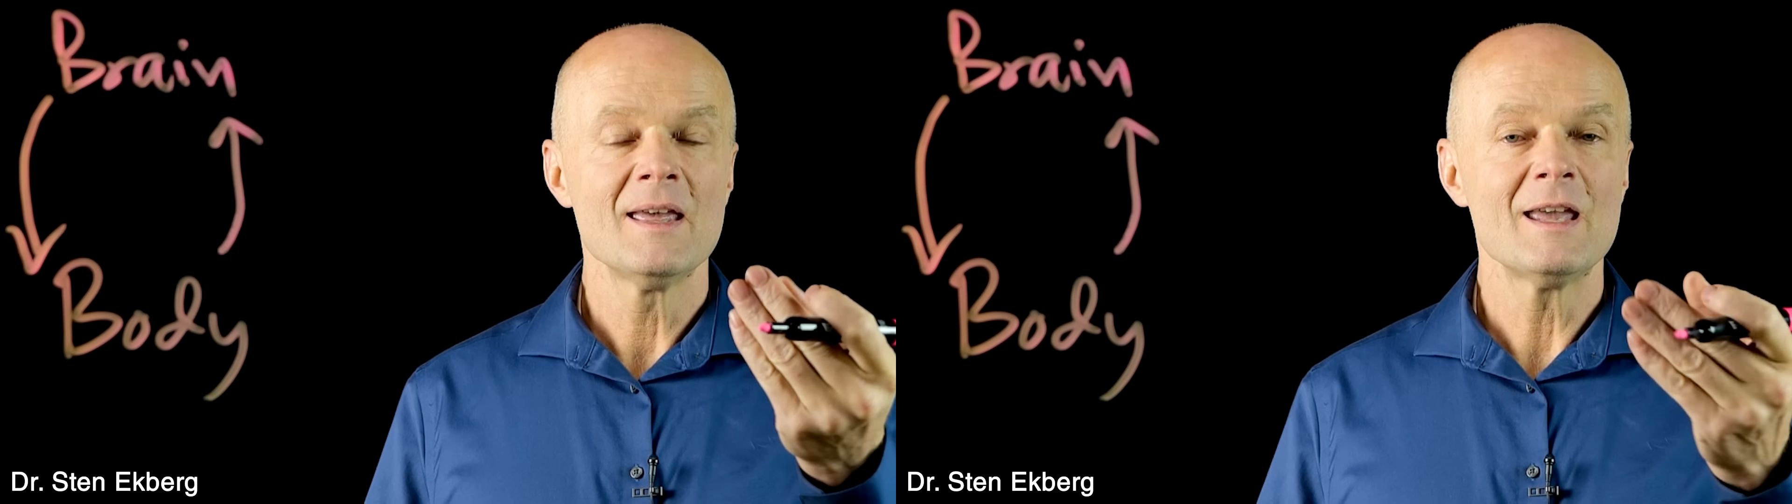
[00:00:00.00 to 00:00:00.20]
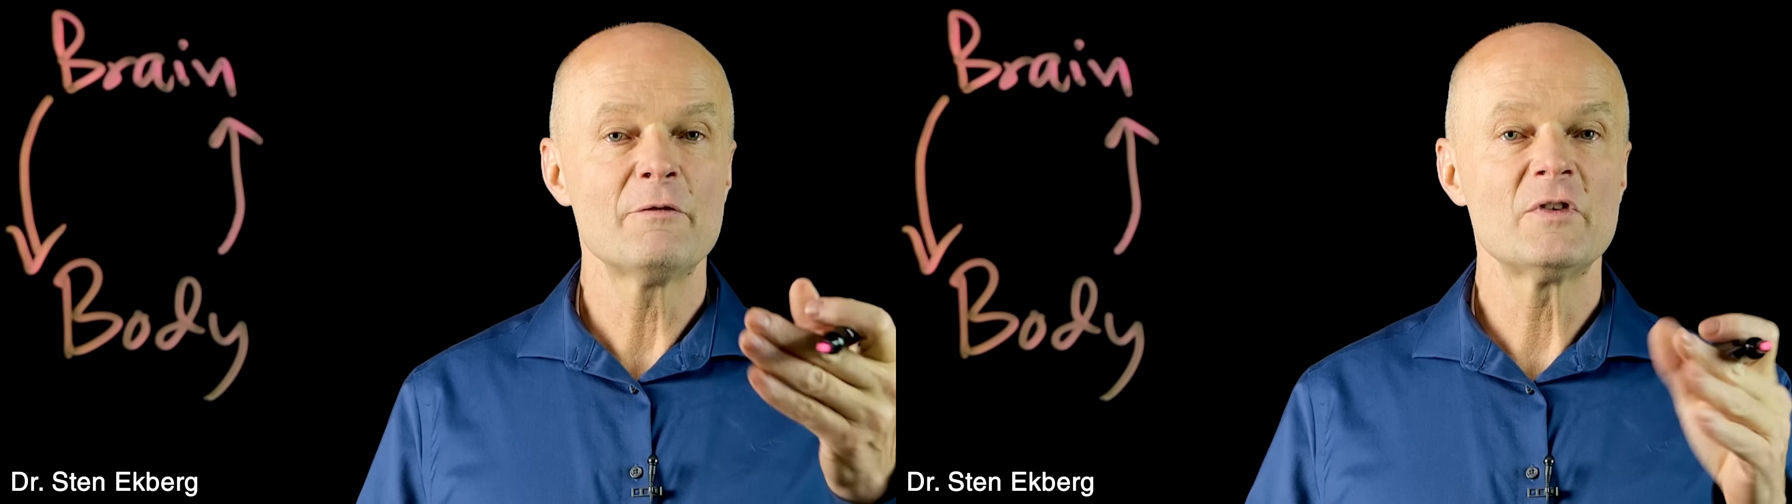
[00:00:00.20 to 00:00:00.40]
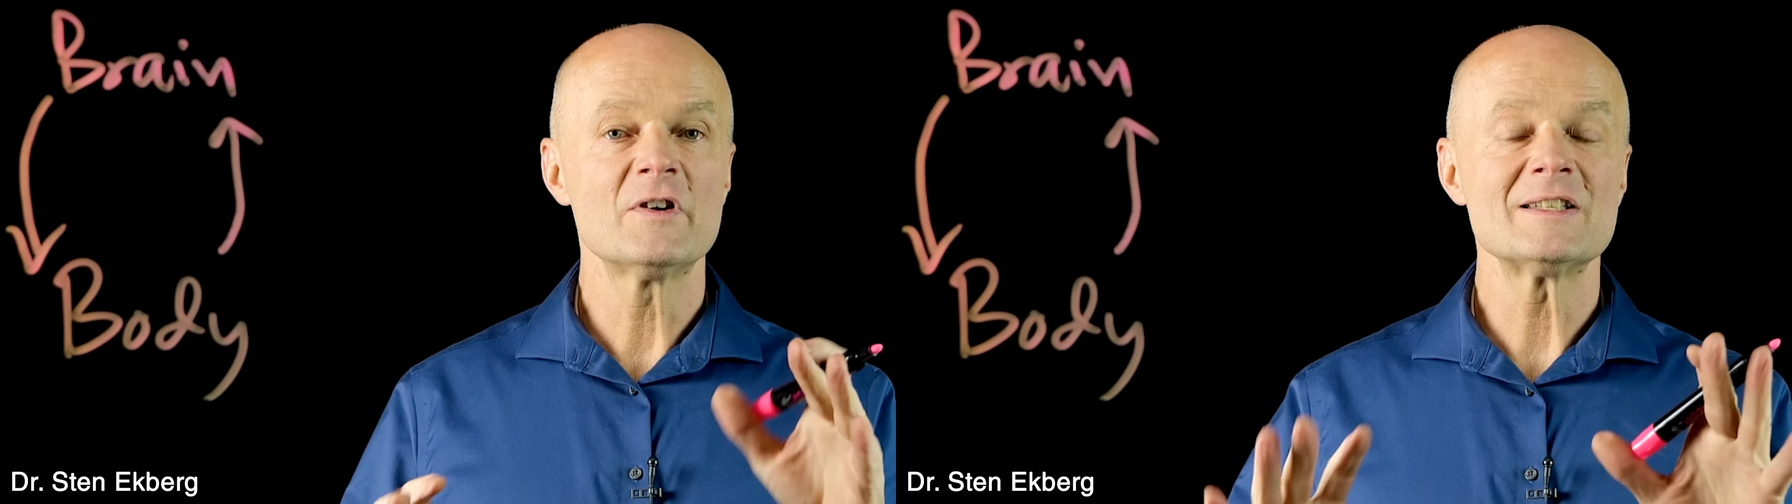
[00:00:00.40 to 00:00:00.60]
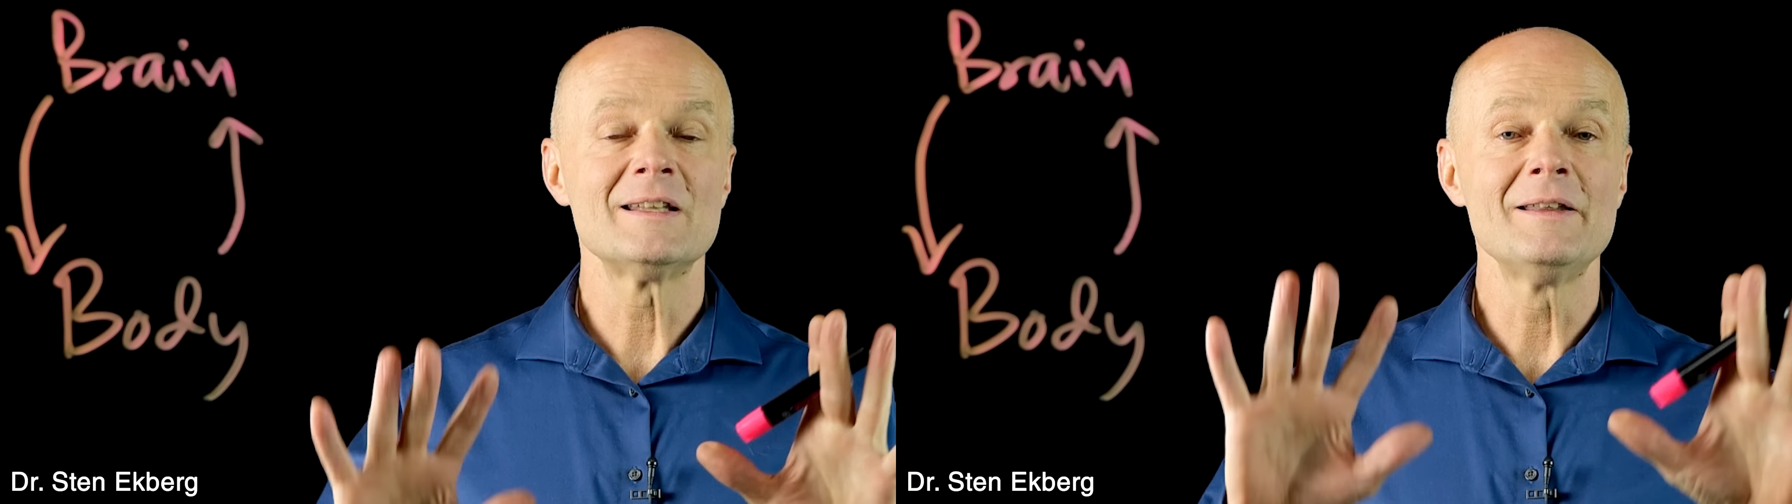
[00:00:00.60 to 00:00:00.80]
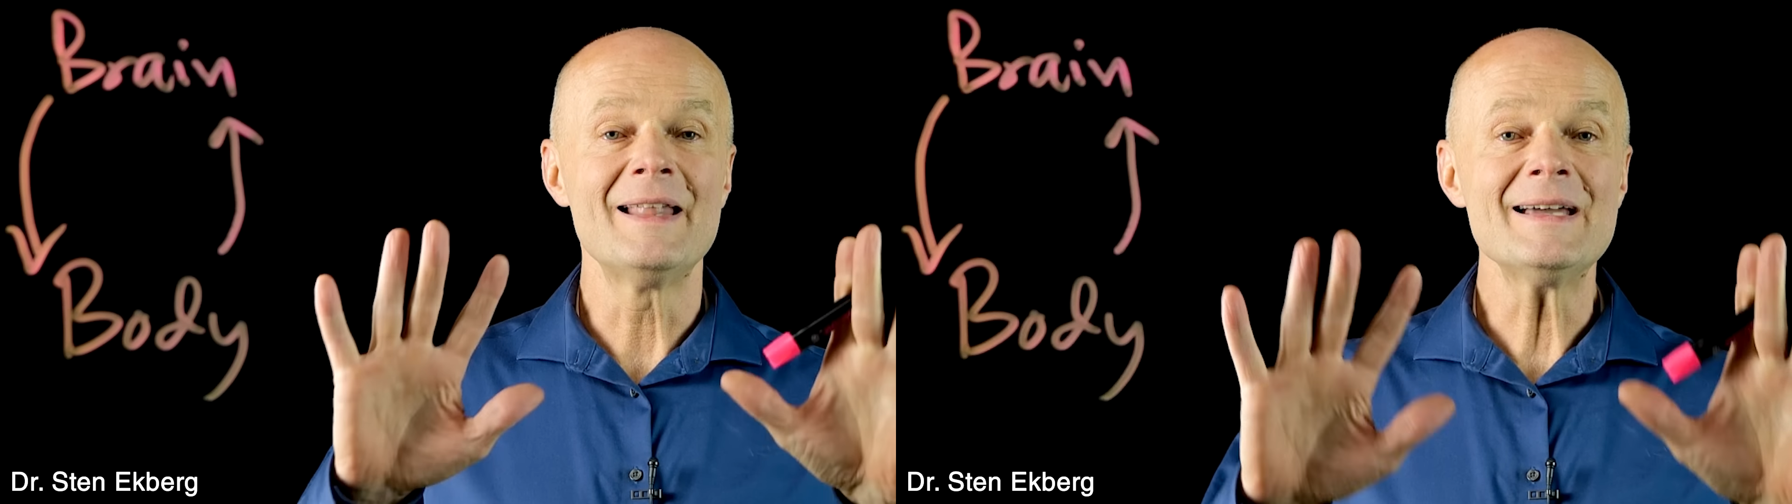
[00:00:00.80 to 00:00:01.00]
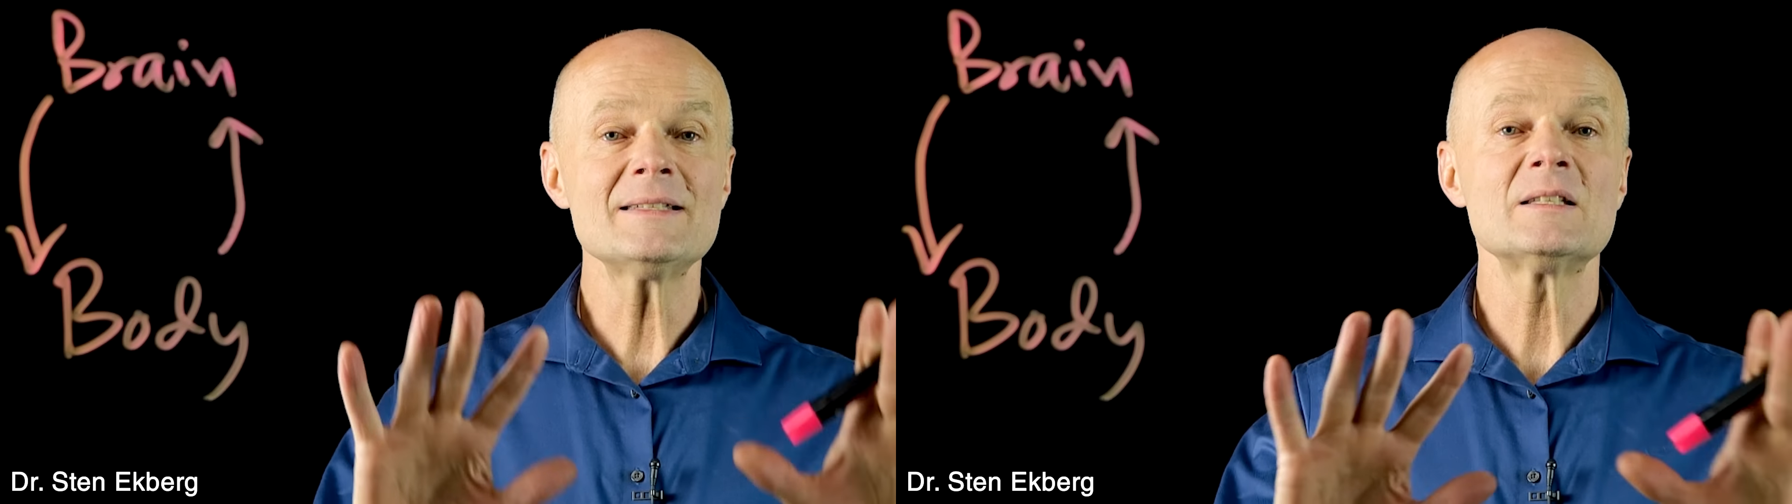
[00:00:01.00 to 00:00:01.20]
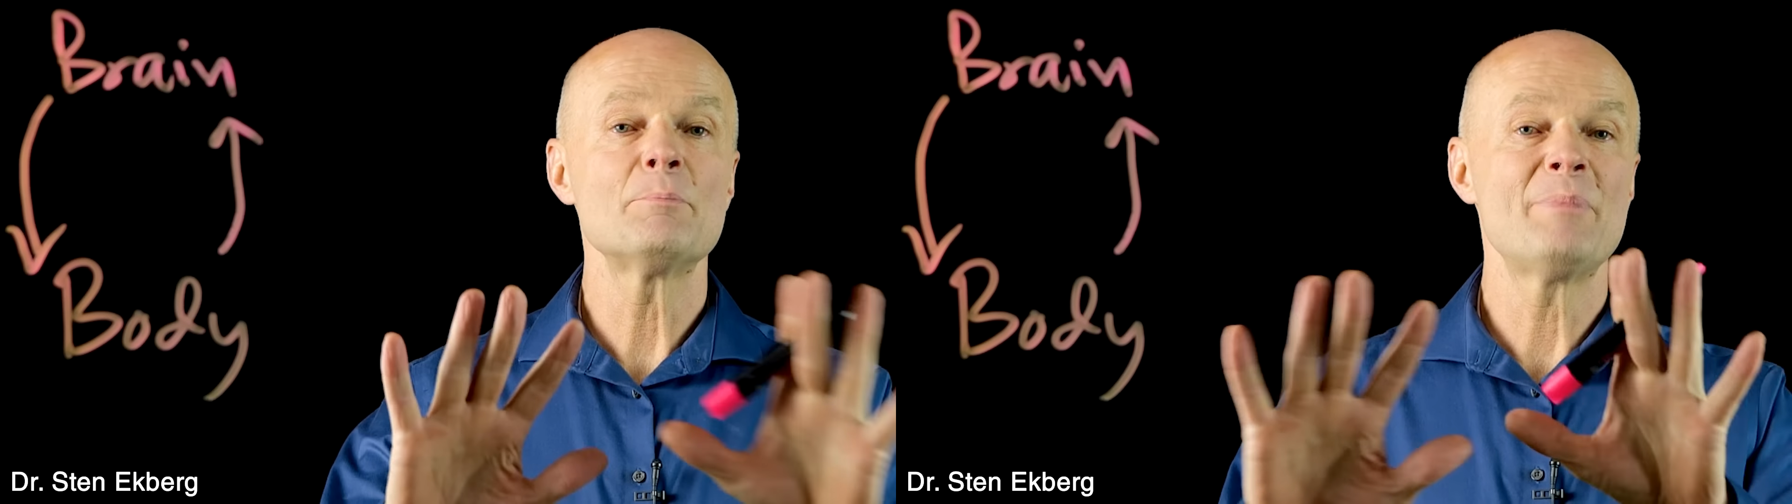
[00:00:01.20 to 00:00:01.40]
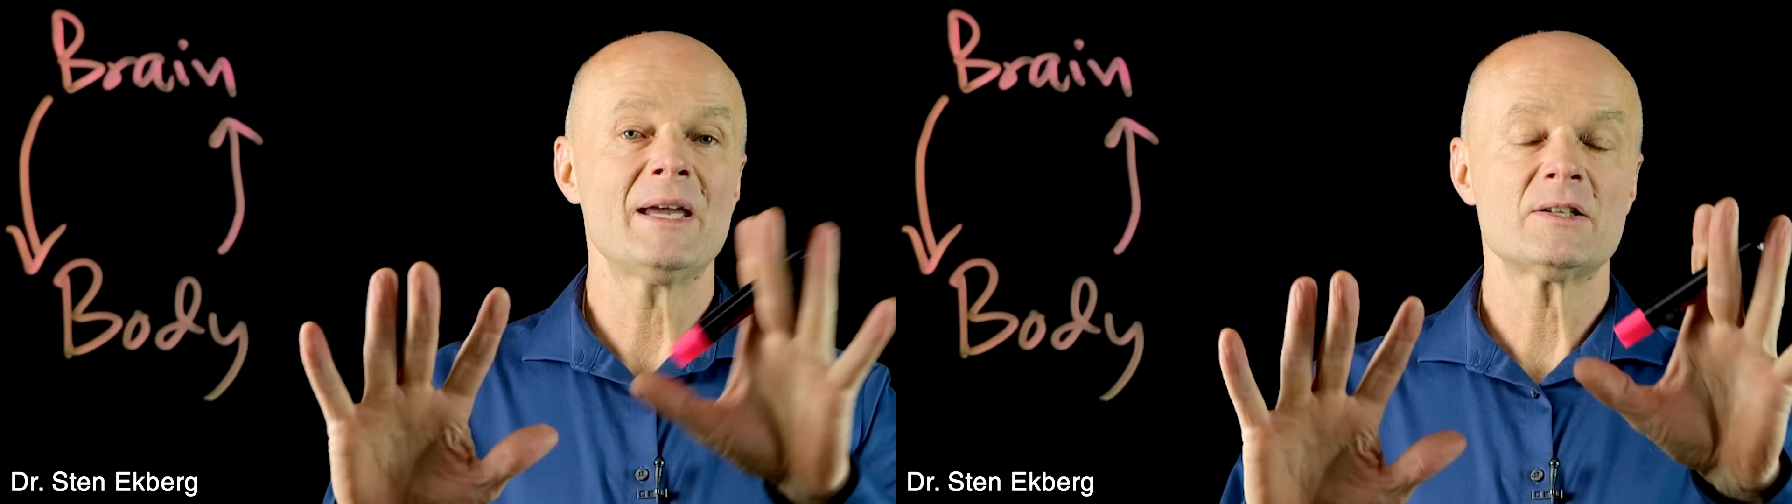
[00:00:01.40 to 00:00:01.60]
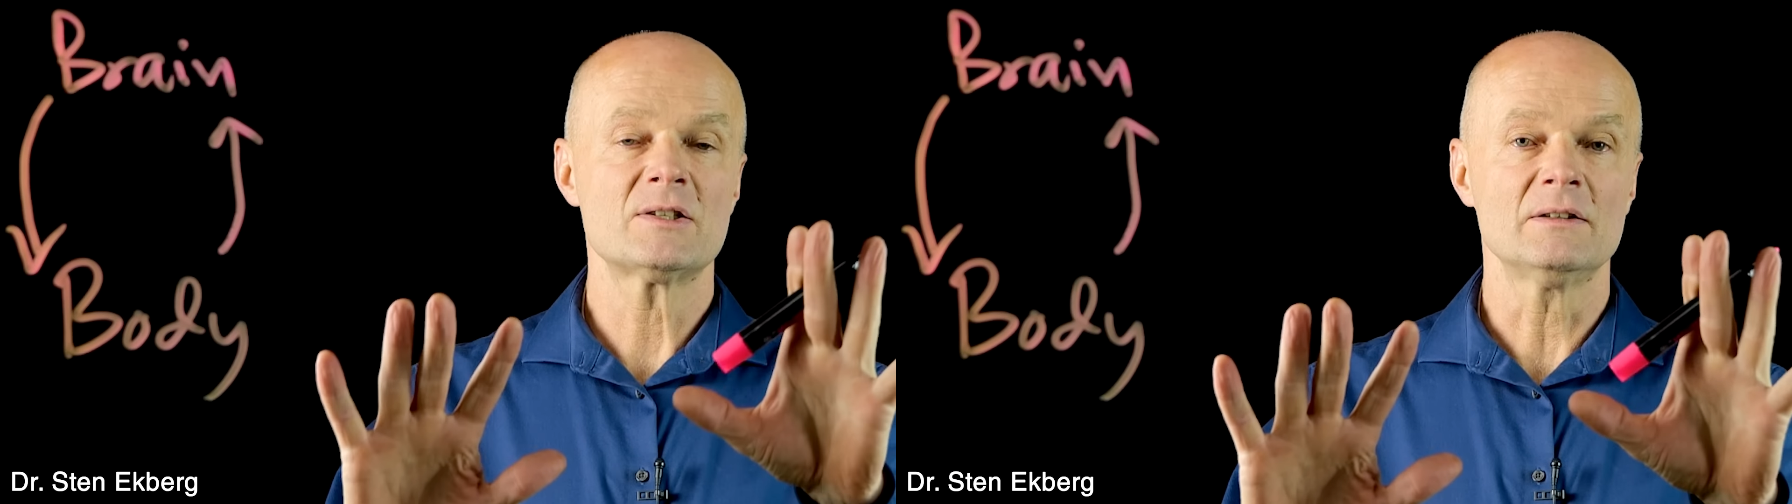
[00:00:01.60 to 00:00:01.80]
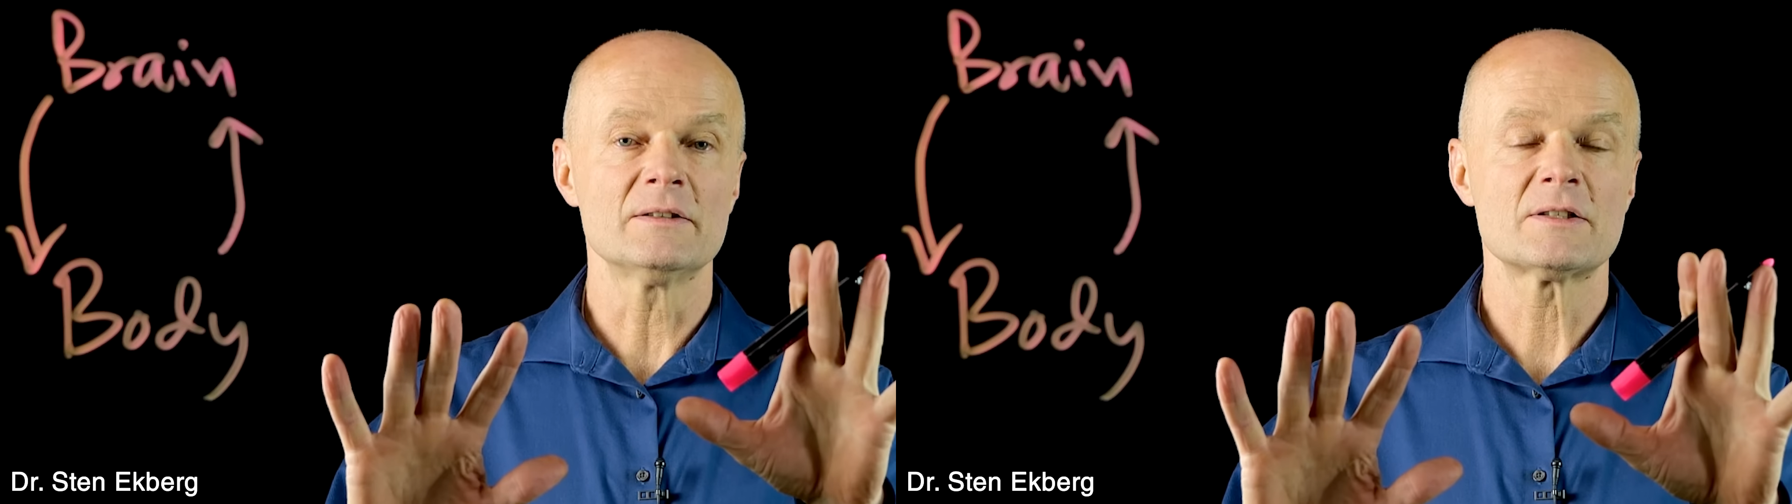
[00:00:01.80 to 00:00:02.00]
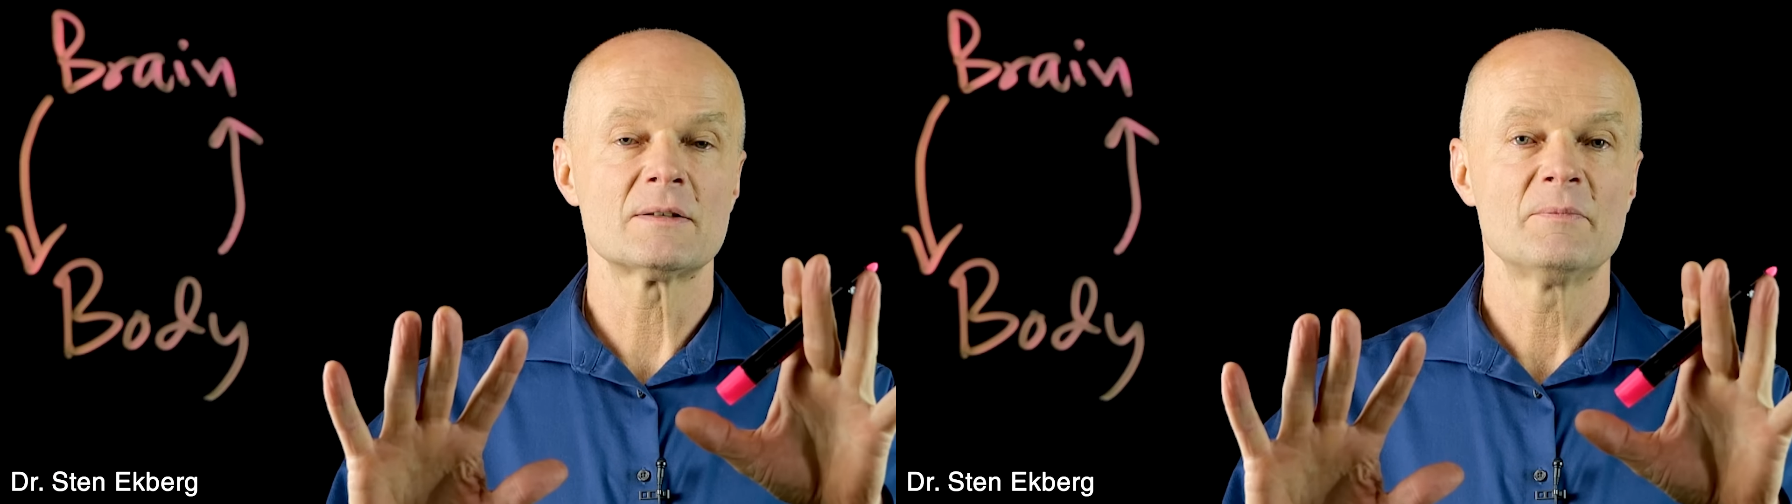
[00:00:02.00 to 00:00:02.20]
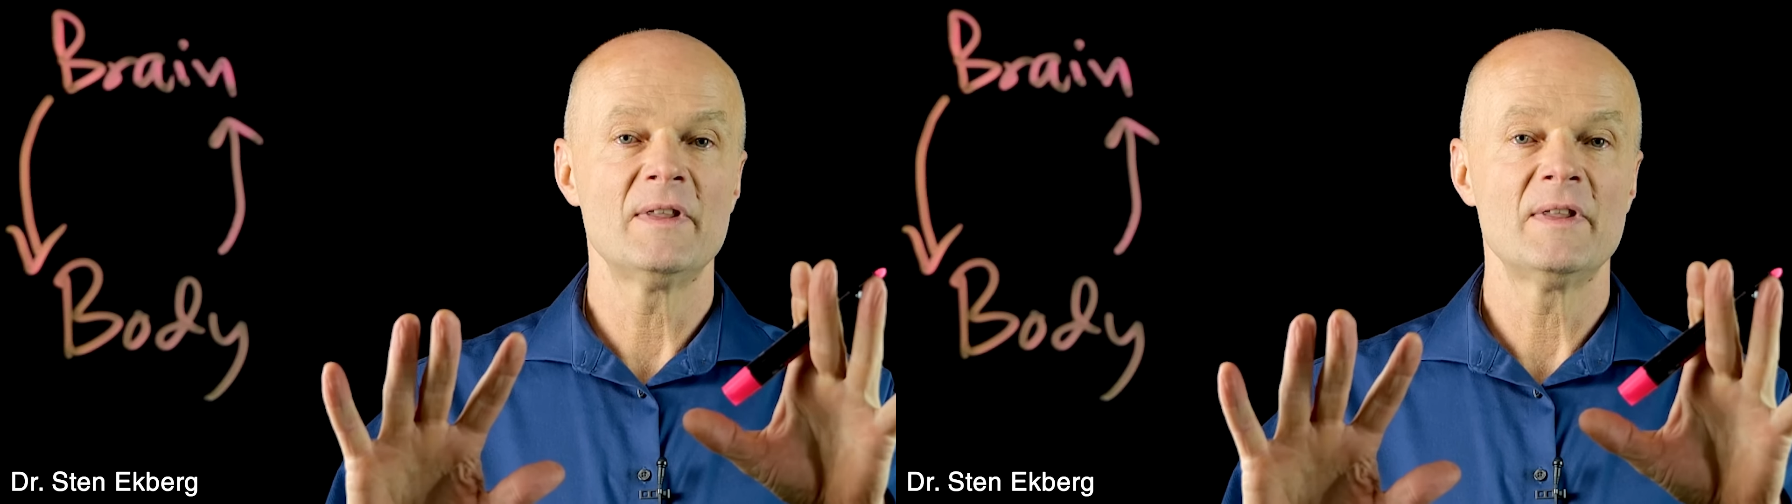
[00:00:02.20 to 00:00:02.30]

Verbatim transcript: If there is less pixels,